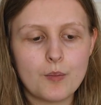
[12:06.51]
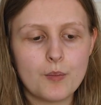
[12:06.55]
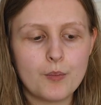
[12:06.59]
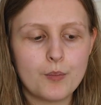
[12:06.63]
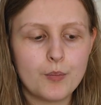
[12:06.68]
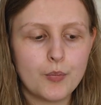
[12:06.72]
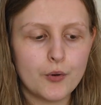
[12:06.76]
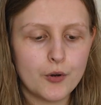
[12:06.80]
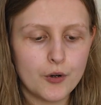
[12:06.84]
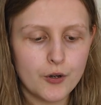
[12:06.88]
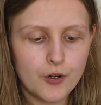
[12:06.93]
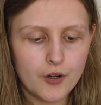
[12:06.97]

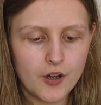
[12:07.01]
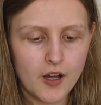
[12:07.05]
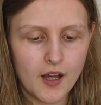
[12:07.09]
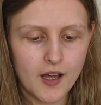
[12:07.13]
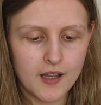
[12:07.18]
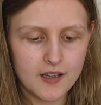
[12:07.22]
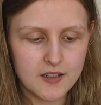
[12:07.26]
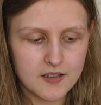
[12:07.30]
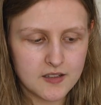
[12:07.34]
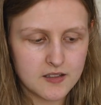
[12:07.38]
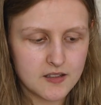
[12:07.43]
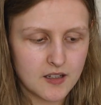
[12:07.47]
but
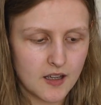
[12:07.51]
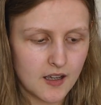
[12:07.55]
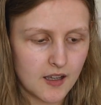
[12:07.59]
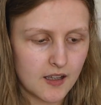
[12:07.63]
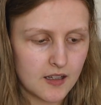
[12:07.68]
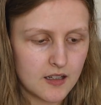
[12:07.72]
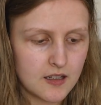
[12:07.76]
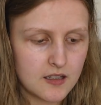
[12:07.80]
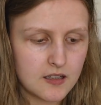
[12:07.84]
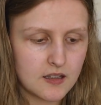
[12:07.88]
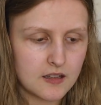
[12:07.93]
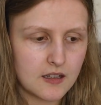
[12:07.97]
I
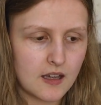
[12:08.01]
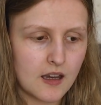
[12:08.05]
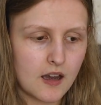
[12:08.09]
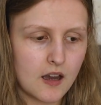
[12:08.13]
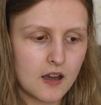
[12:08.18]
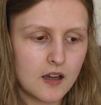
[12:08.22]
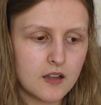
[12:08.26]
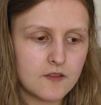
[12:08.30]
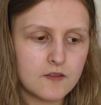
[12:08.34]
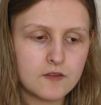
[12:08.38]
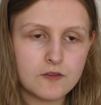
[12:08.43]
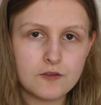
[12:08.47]
decided
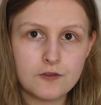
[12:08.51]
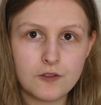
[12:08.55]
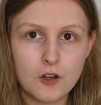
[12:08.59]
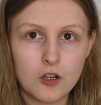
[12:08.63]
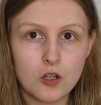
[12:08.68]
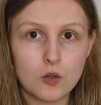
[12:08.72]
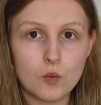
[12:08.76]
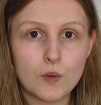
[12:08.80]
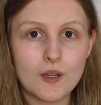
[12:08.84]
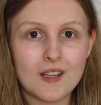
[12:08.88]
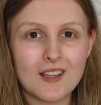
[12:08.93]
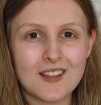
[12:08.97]
that
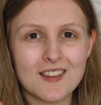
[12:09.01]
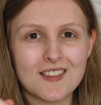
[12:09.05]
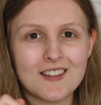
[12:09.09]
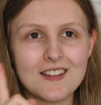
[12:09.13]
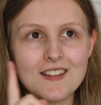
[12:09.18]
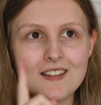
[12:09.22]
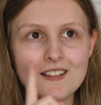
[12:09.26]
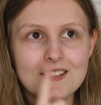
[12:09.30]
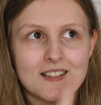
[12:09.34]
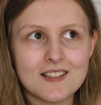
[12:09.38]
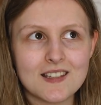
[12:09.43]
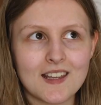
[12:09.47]
following
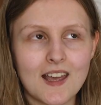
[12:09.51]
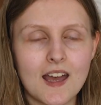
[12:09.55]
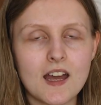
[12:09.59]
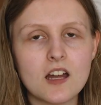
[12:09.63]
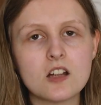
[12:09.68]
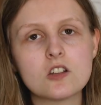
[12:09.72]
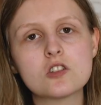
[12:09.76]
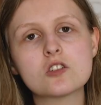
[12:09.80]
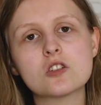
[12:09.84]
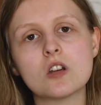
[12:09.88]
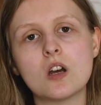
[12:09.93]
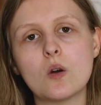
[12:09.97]
the sketch,